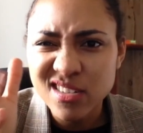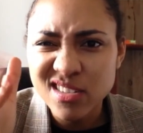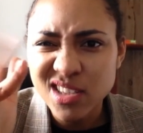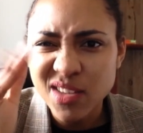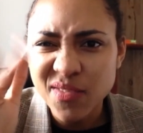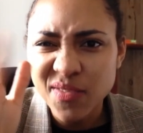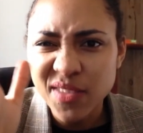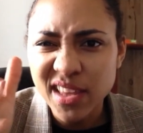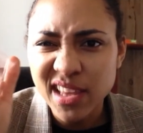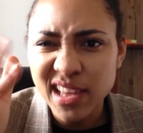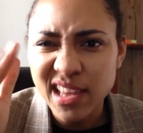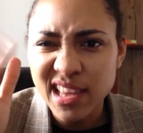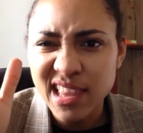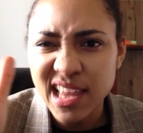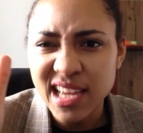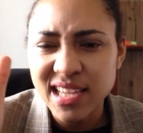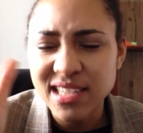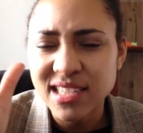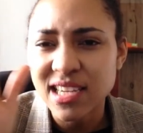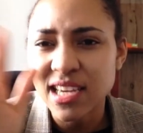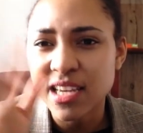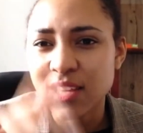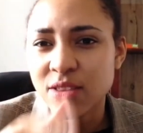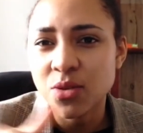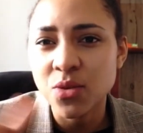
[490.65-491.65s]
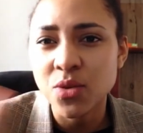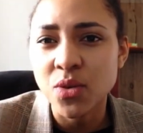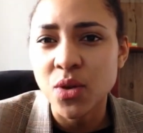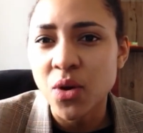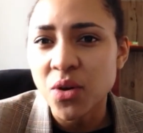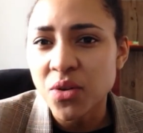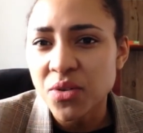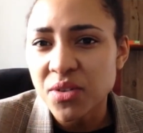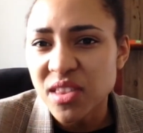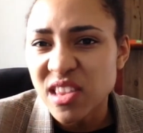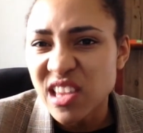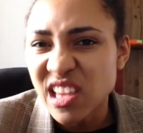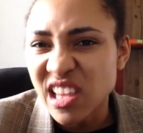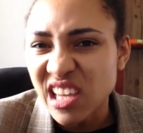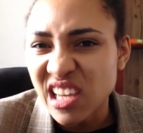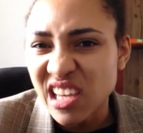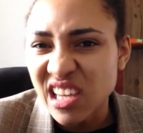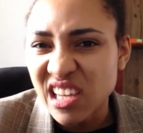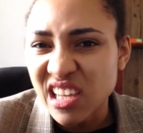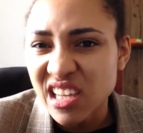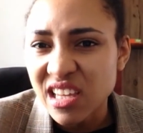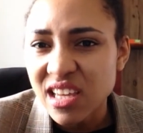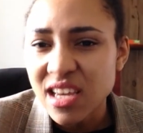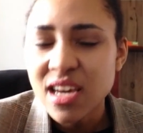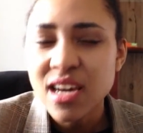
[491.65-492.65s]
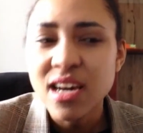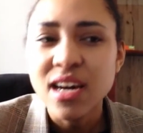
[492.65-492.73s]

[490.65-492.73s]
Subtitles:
something like that to get through the whole thing.